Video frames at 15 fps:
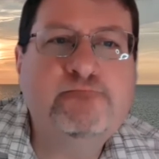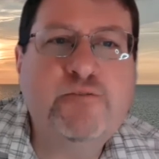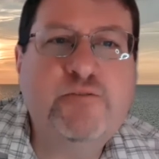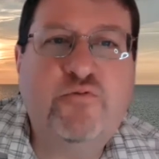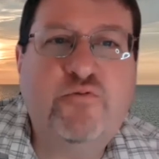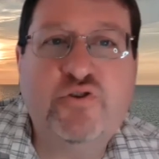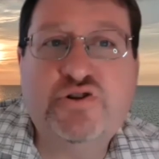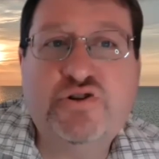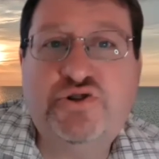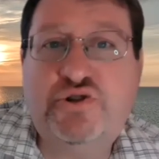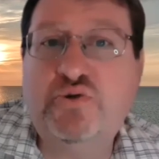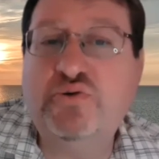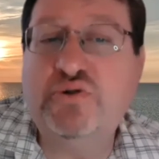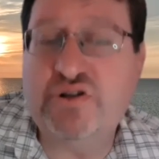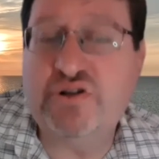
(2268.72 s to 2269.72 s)
For the
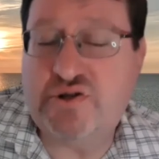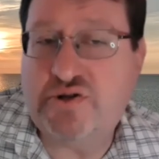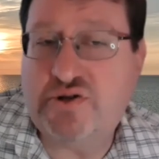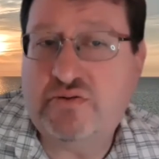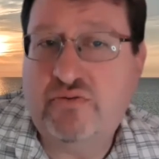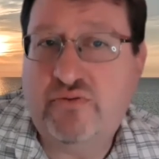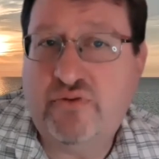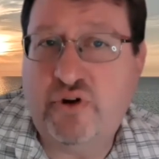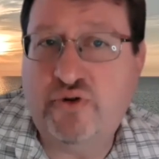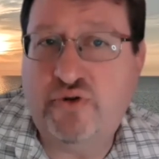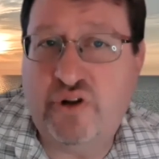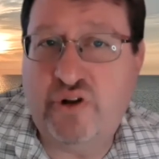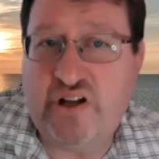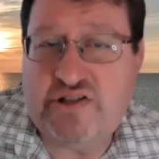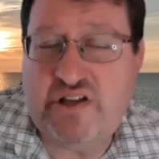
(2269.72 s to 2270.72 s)
students, those
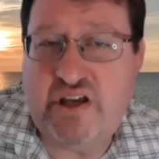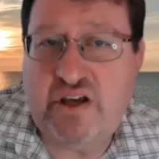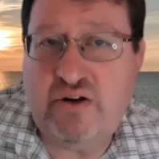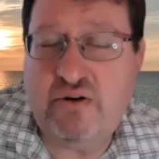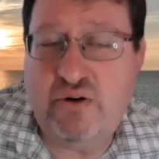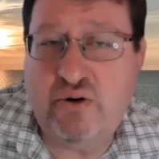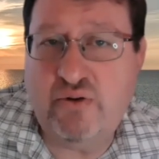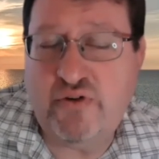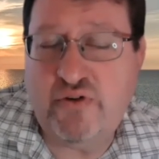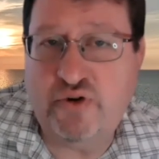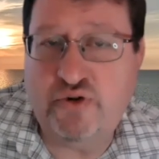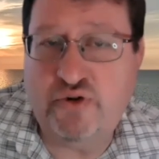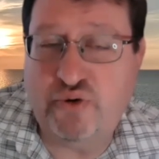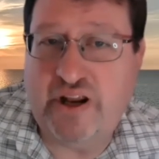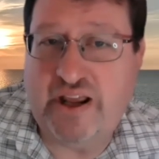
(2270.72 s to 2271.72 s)
listening, or for those
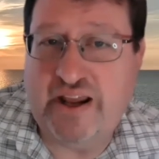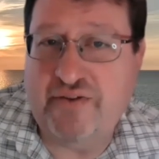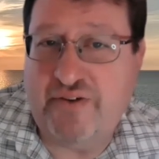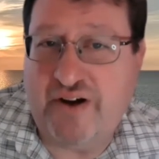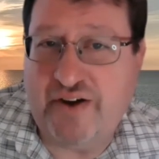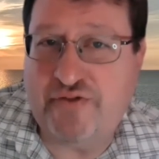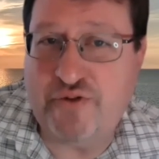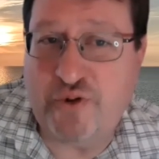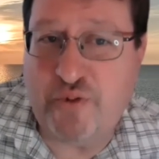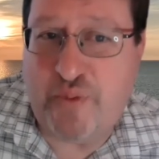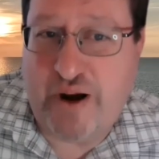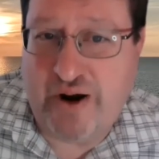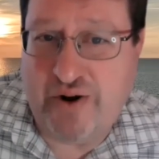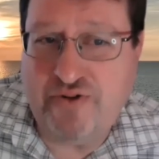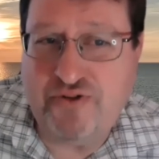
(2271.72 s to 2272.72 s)
who are going to get advice from their
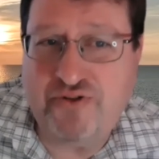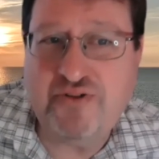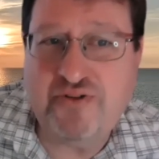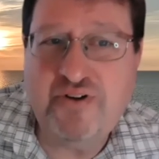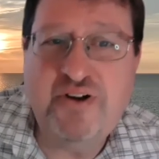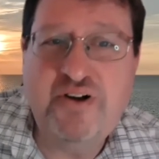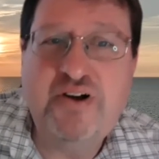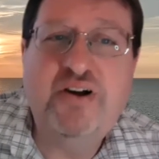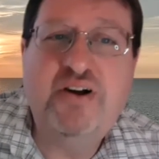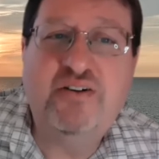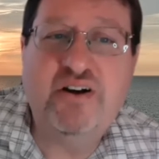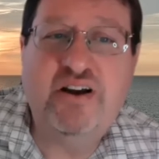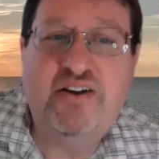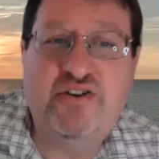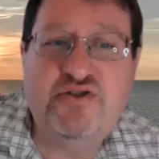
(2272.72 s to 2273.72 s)
parents,
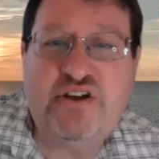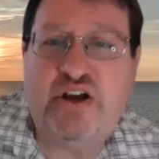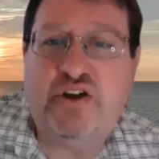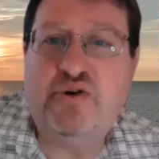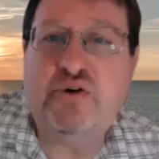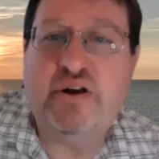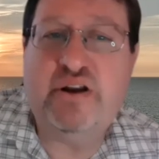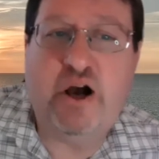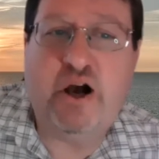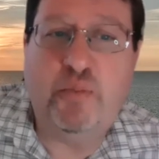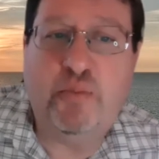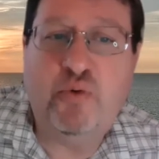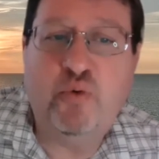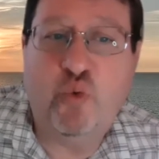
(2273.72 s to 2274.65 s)
right? Here's how you can help.